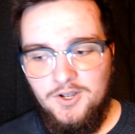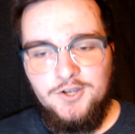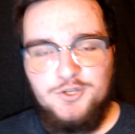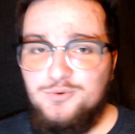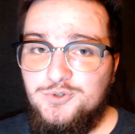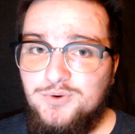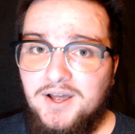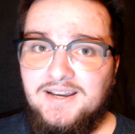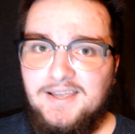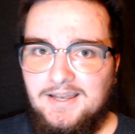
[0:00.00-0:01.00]
You do
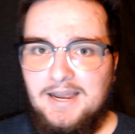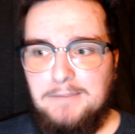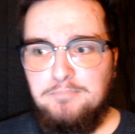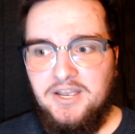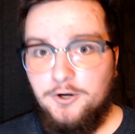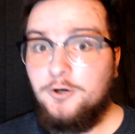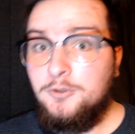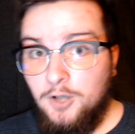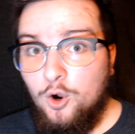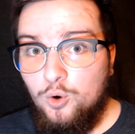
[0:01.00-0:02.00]
not get a bigger
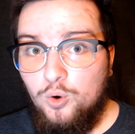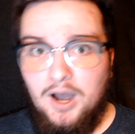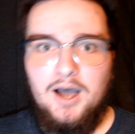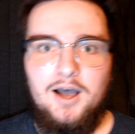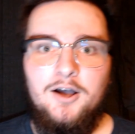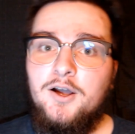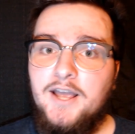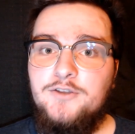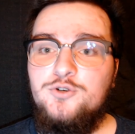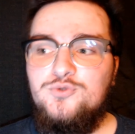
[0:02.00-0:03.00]
hoo-ha,
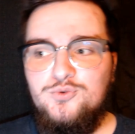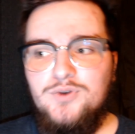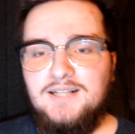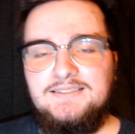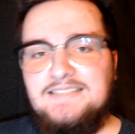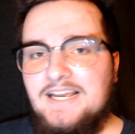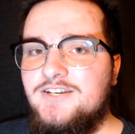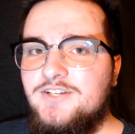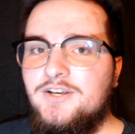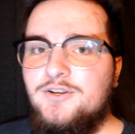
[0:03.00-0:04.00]
and you do not
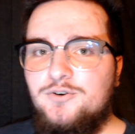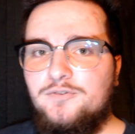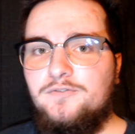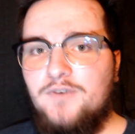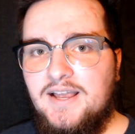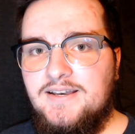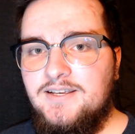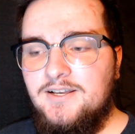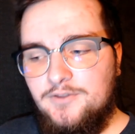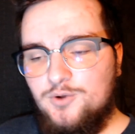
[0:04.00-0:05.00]
send your friend
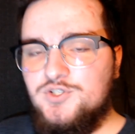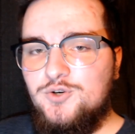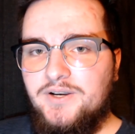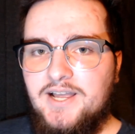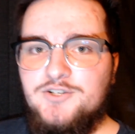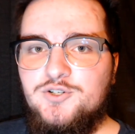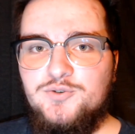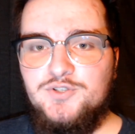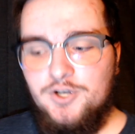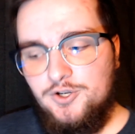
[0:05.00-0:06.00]
those credentials.